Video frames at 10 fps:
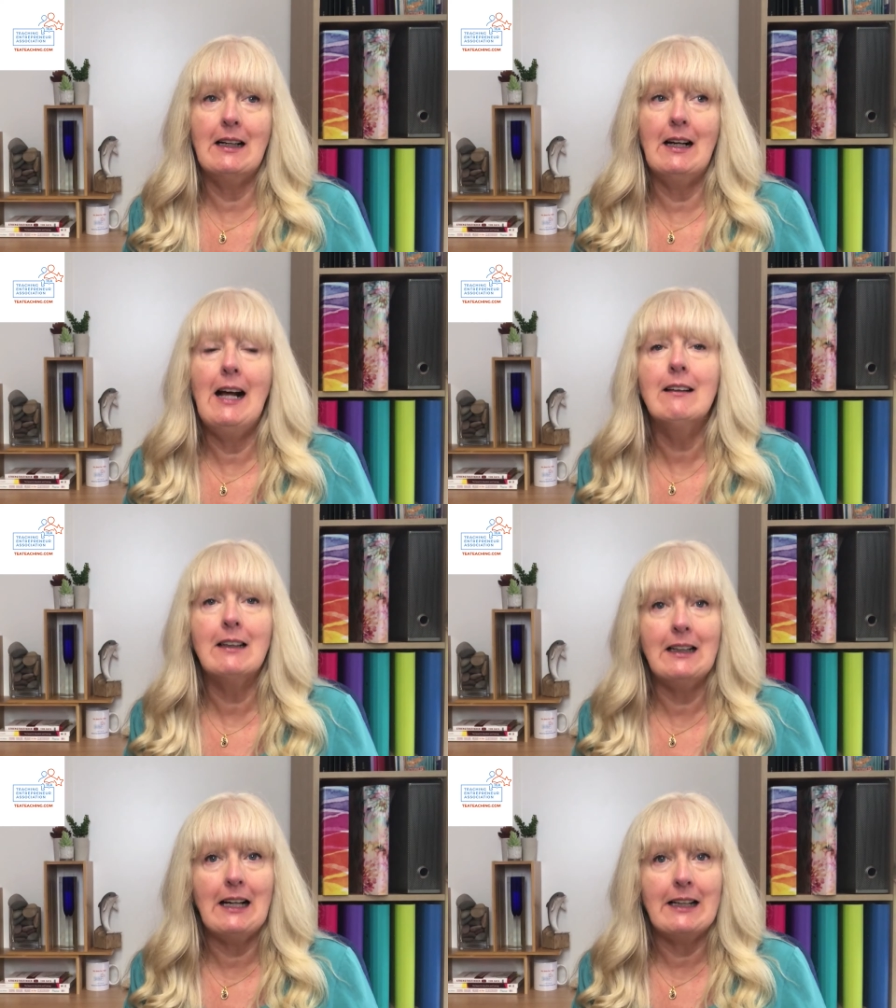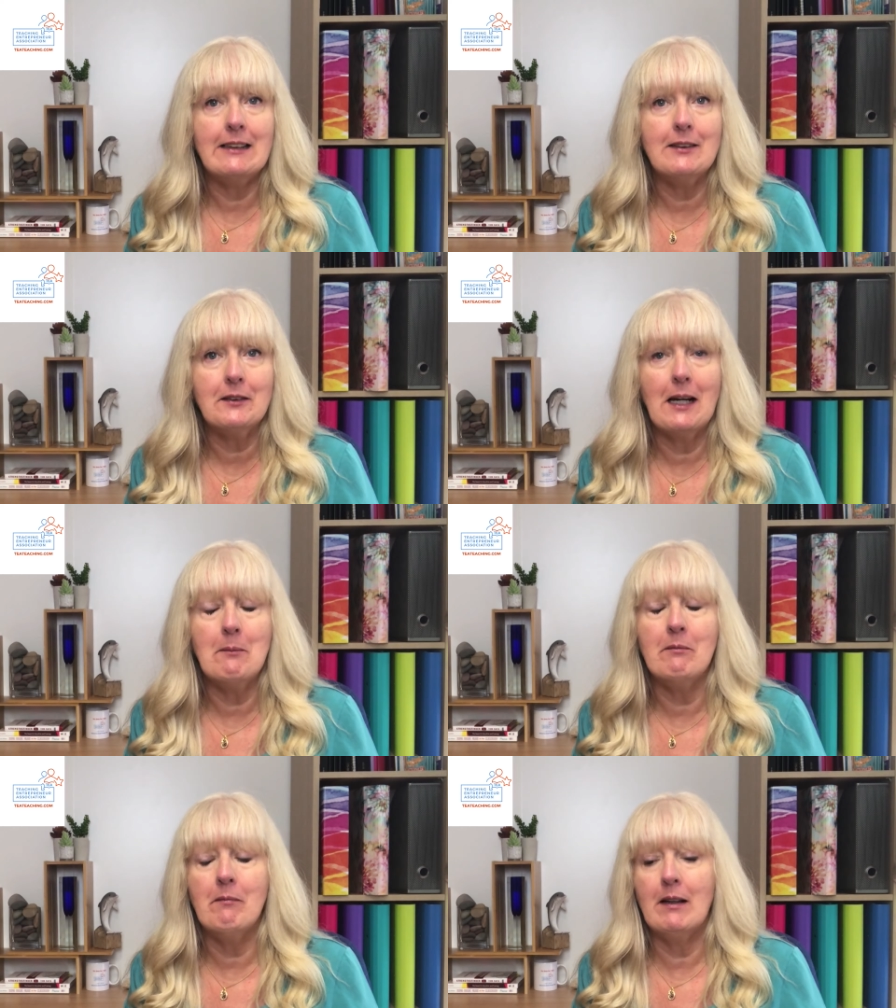uh, elderly ladies, who
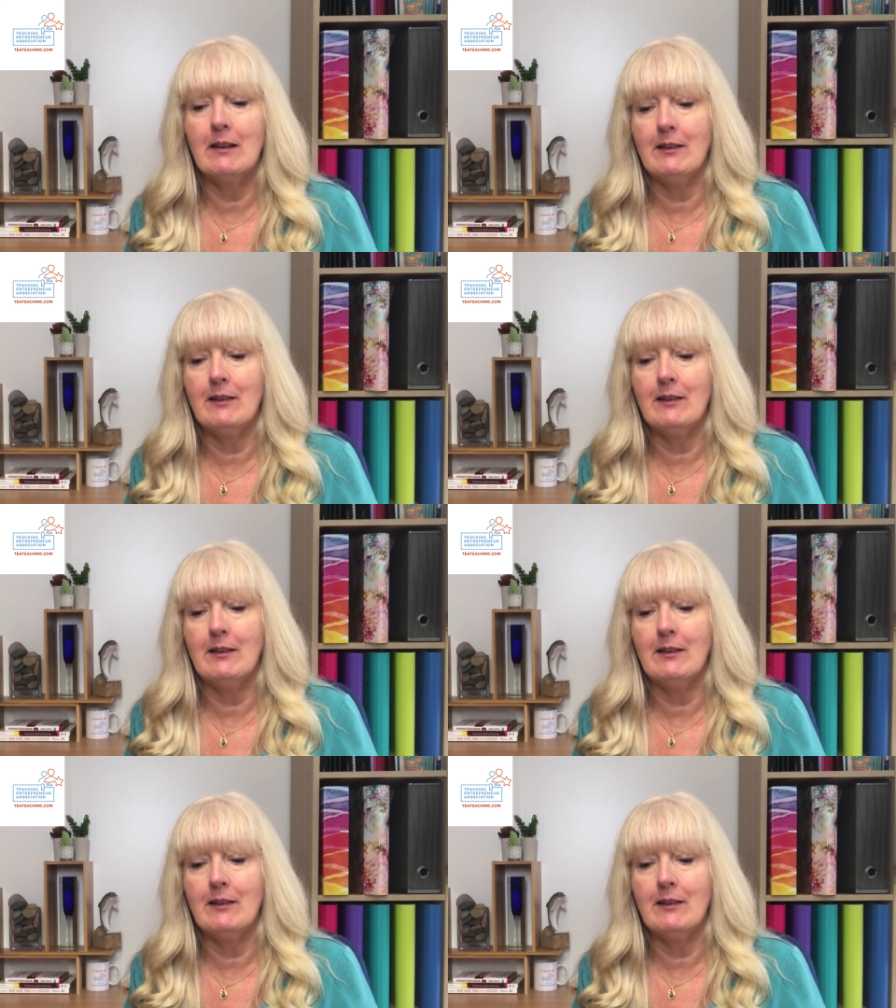came